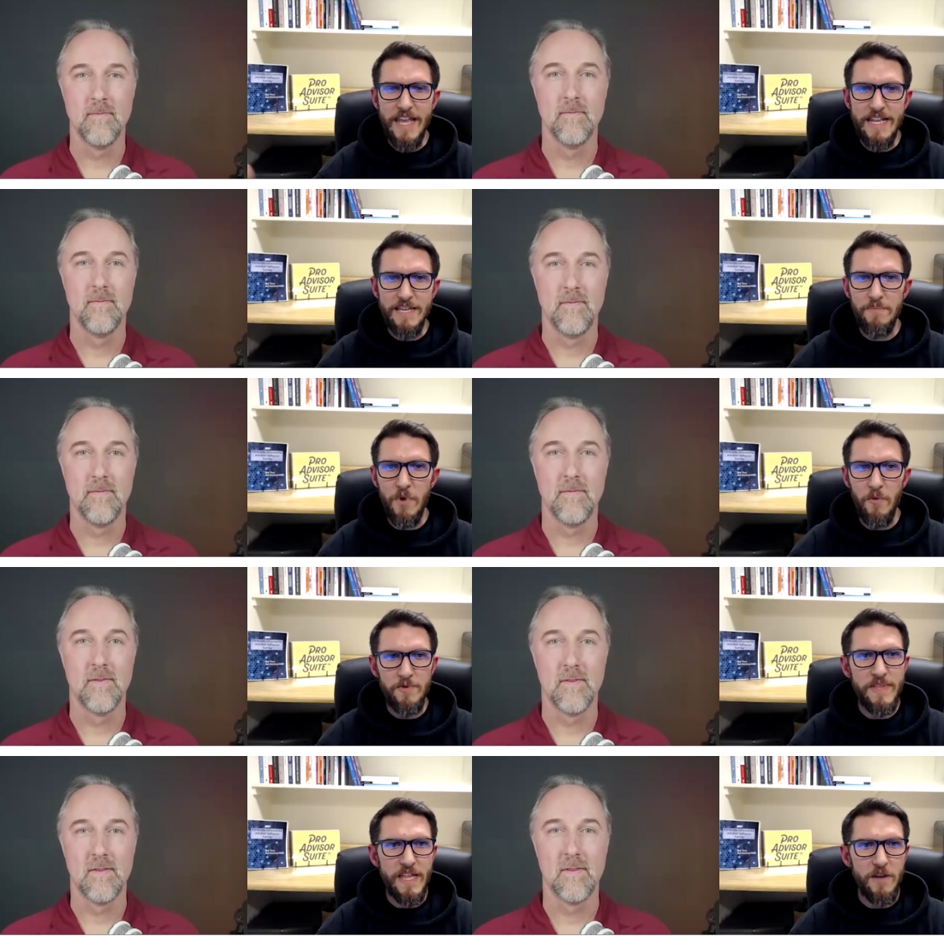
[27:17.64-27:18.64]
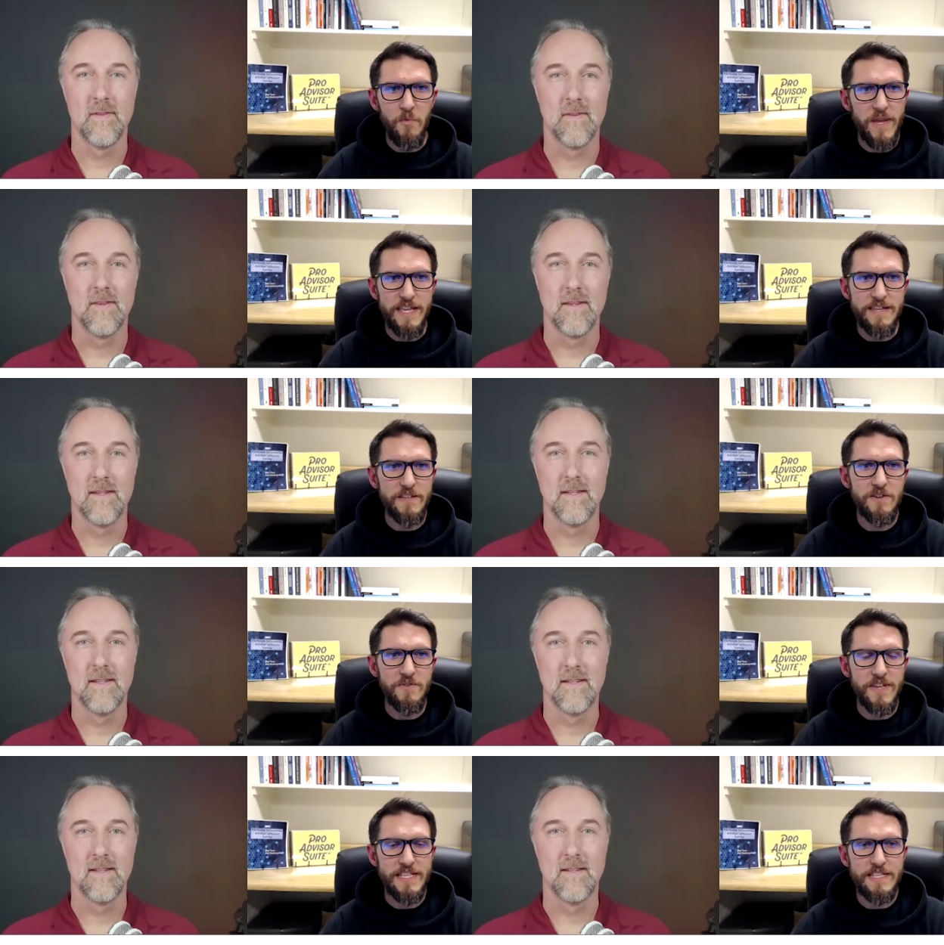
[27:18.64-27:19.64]
Speaker 1: and it can almost be like a wiki
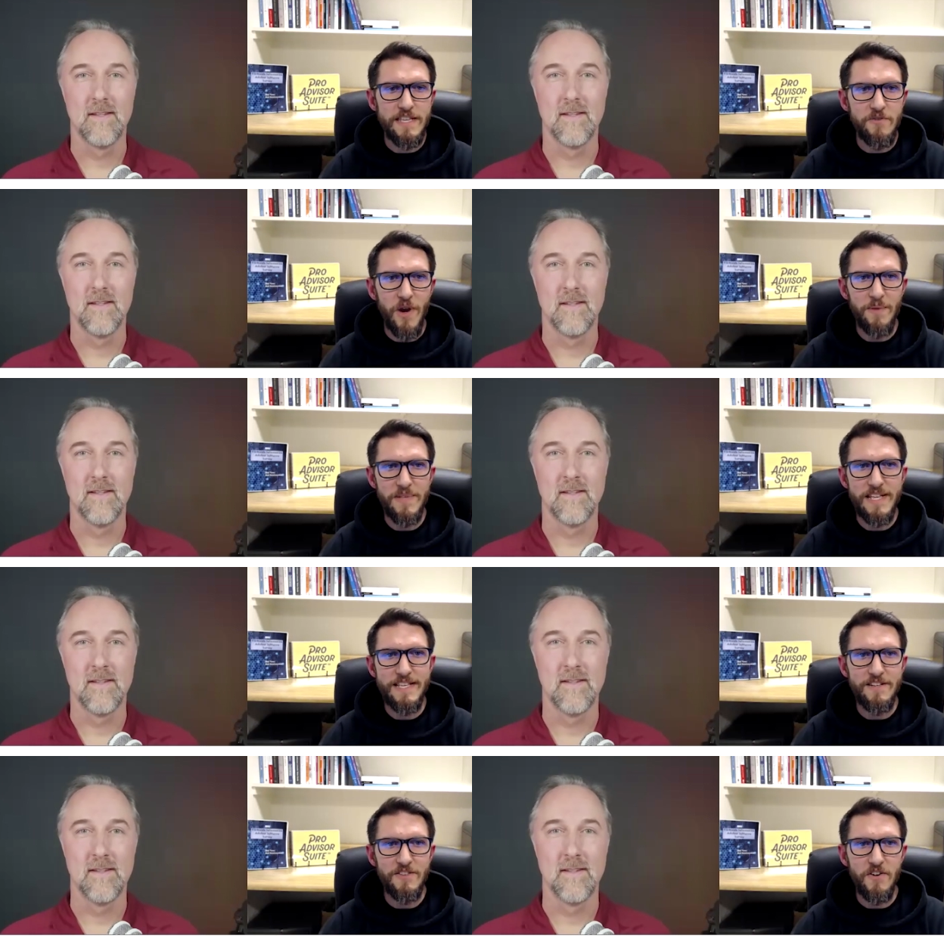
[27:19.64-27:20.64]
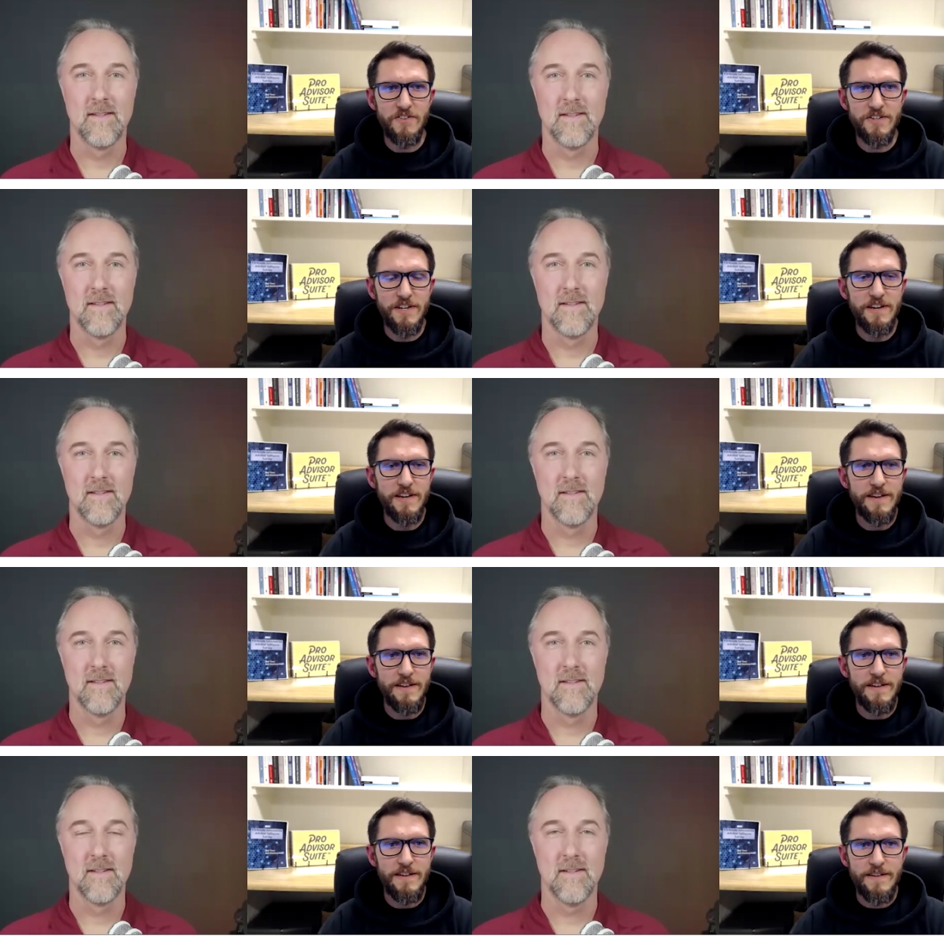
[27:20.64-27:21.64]
too, because it's incredibly easy to search.
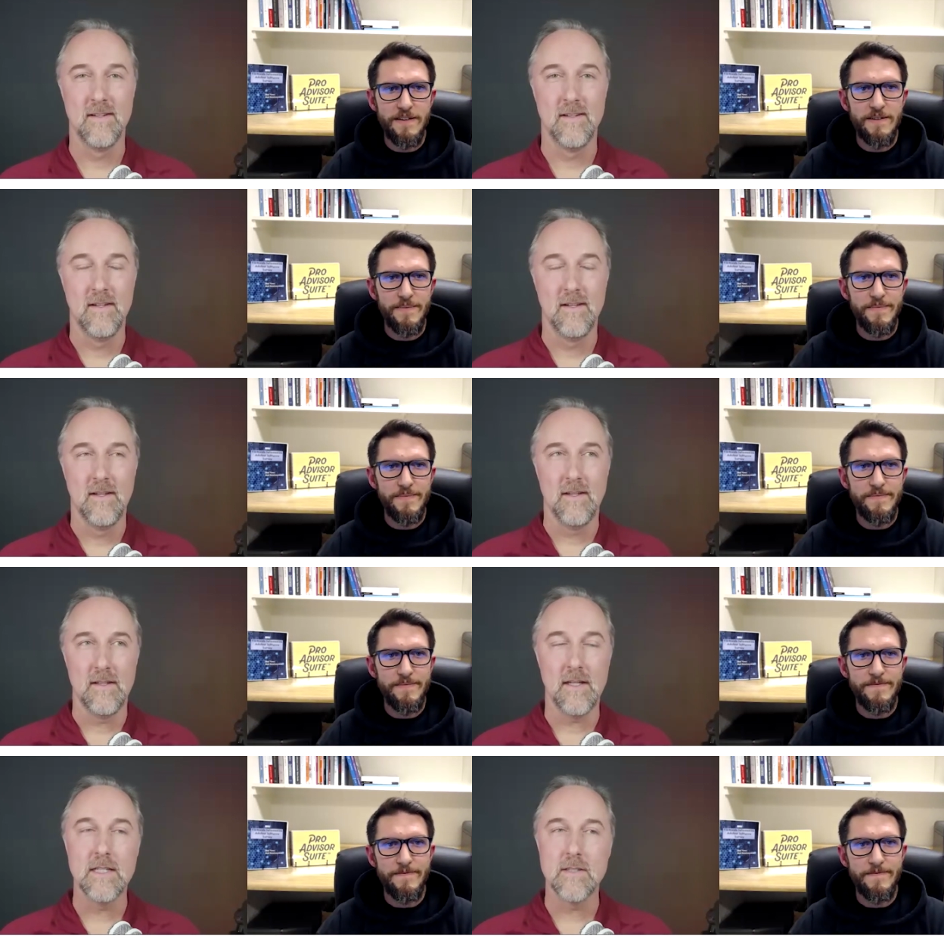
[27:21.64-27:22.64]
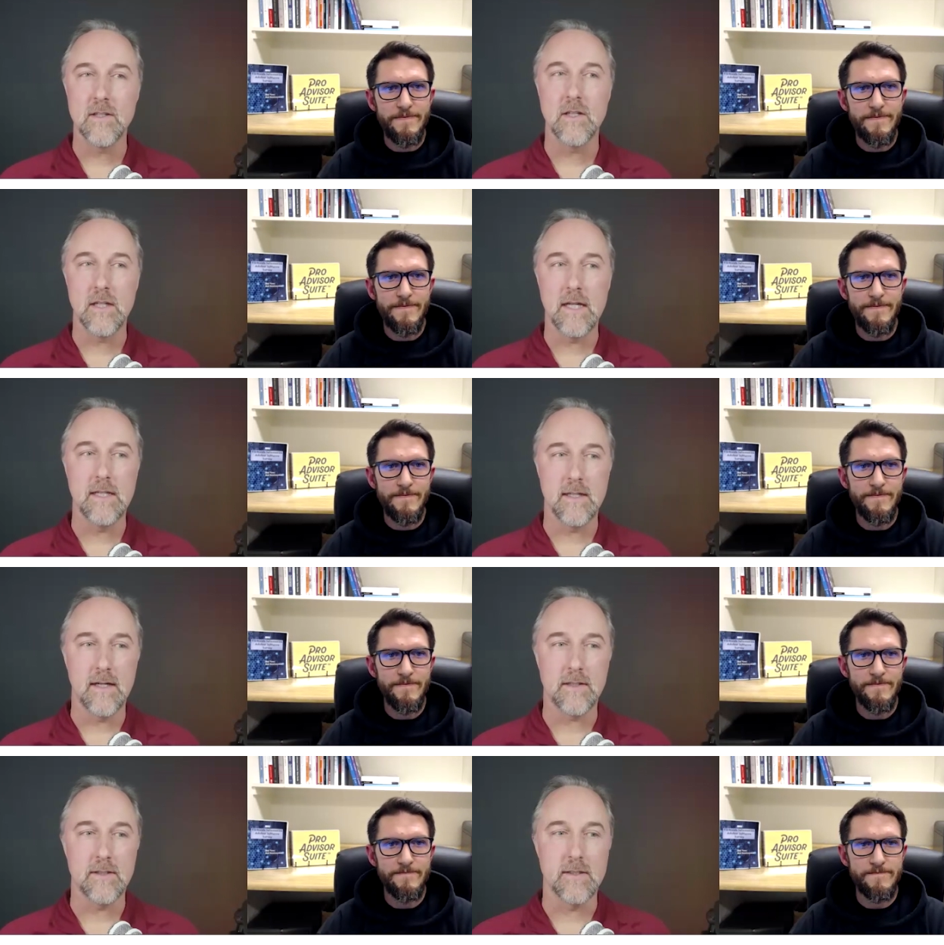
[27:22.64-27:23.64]
Speaker 2: That is a good idea,
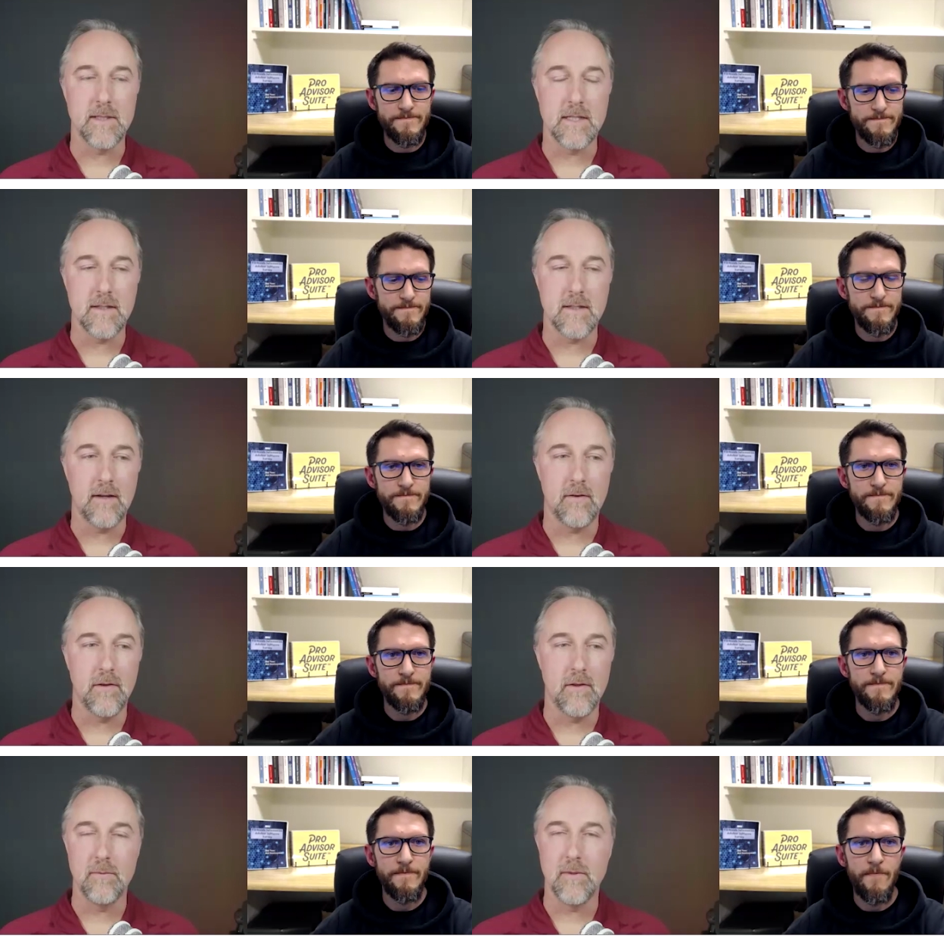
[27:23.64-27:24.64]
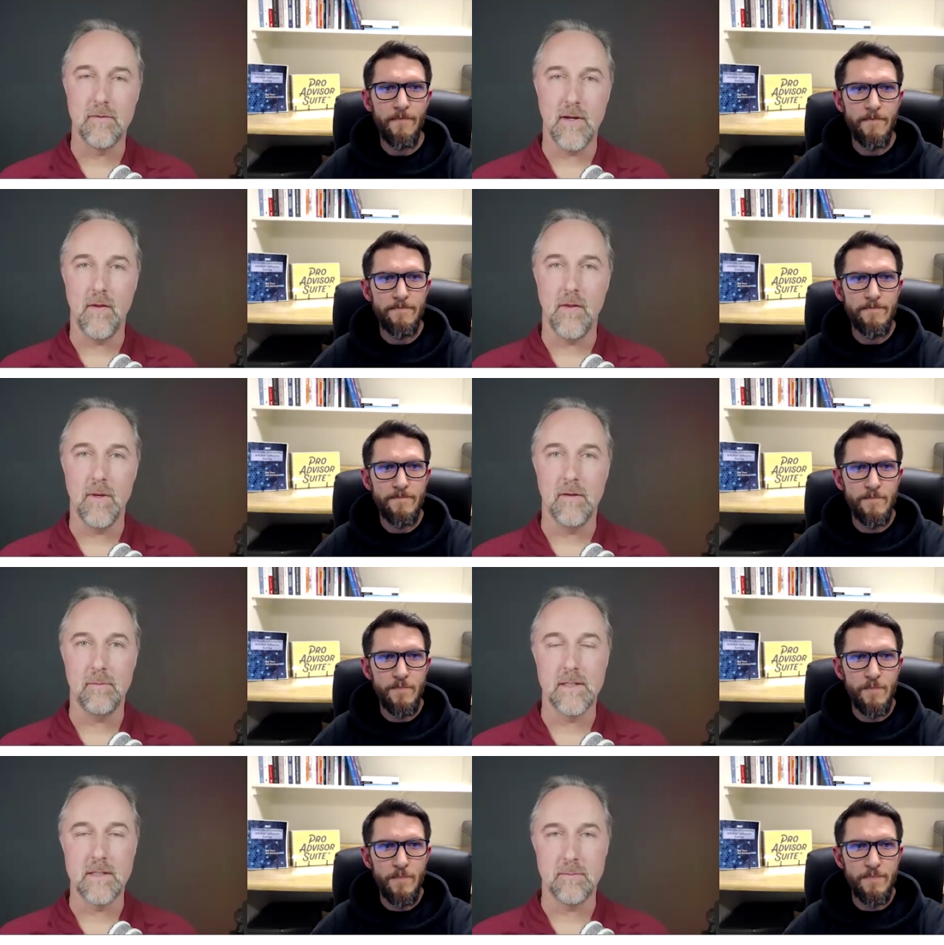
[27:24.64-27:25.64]
actually, because I don't know that we have found the
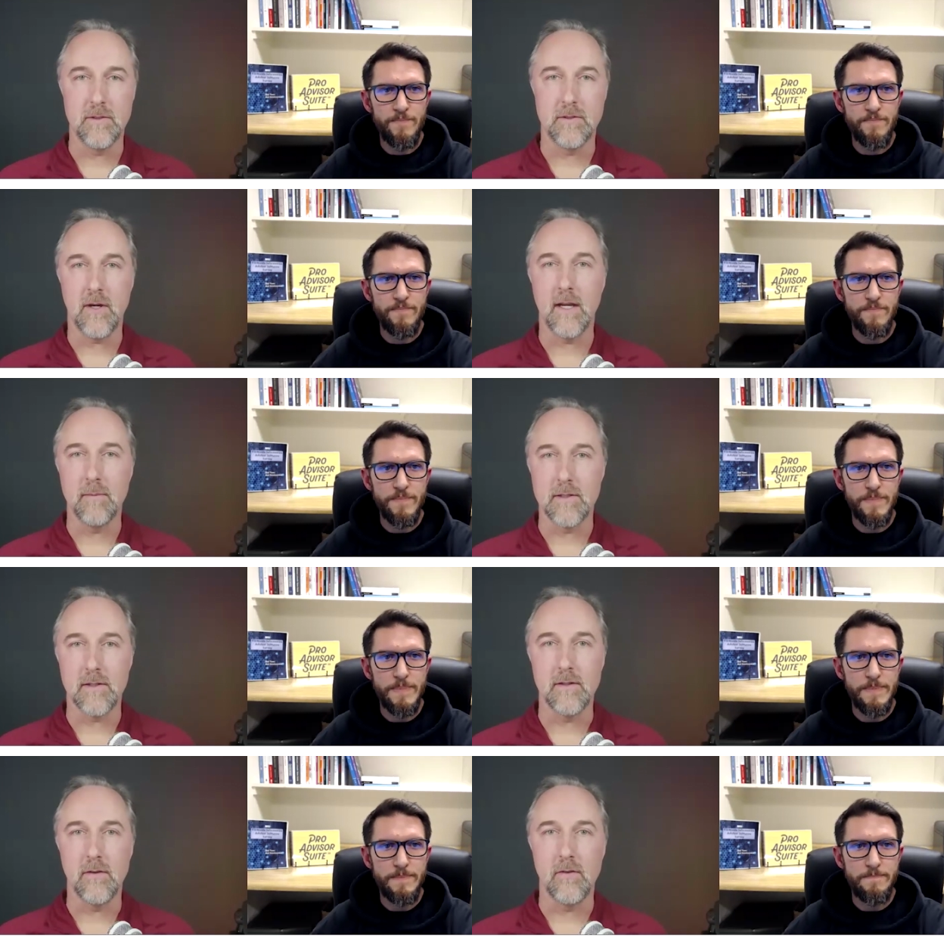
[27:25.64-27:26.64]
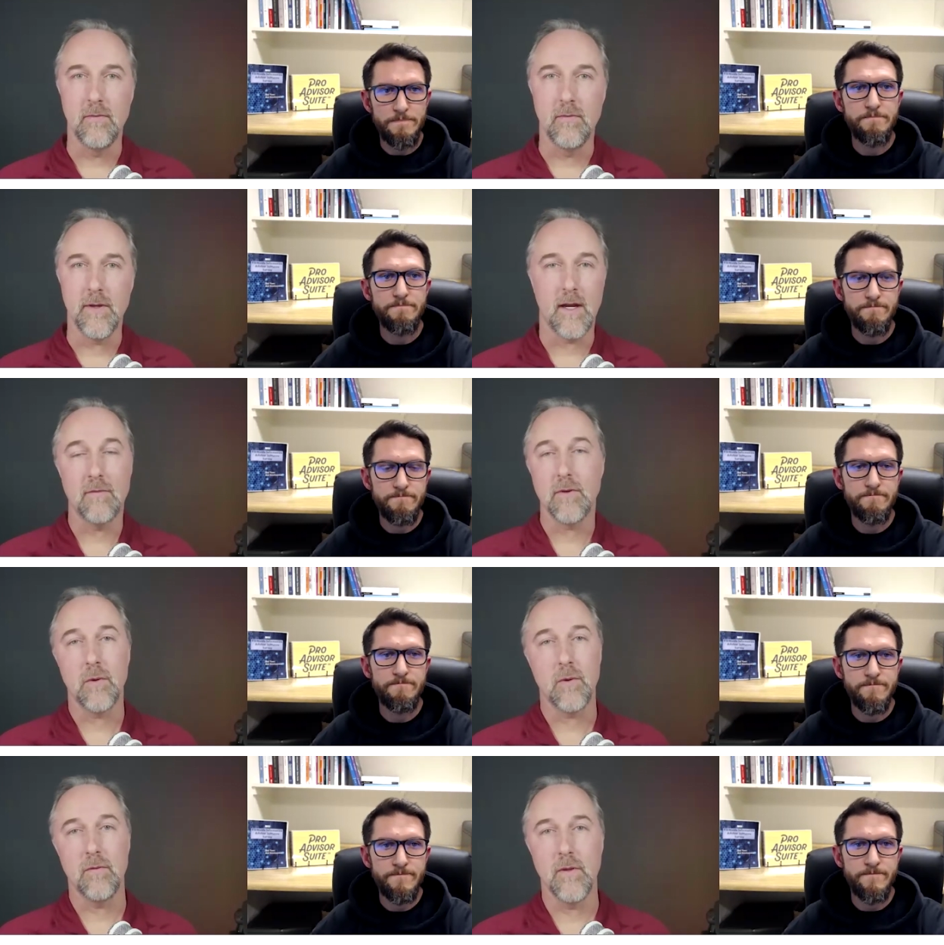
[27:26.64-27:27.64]
best place to put training materials. Like I've
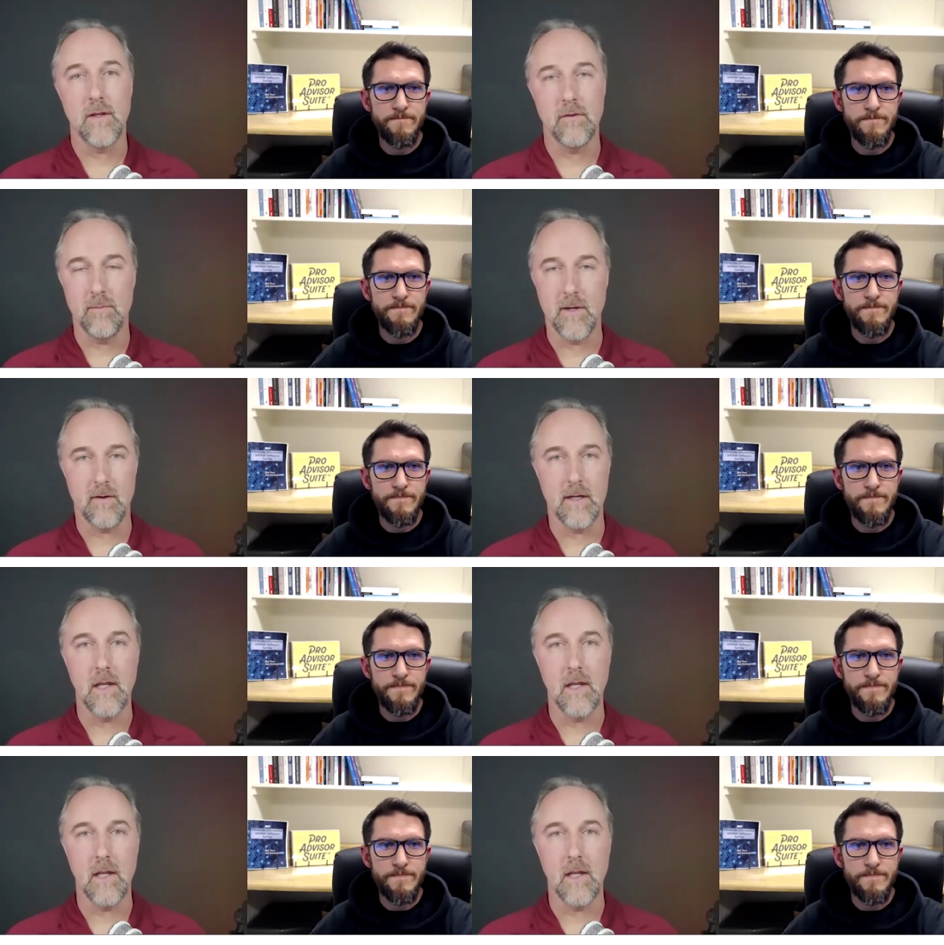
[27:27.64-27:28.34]
recorded videos about our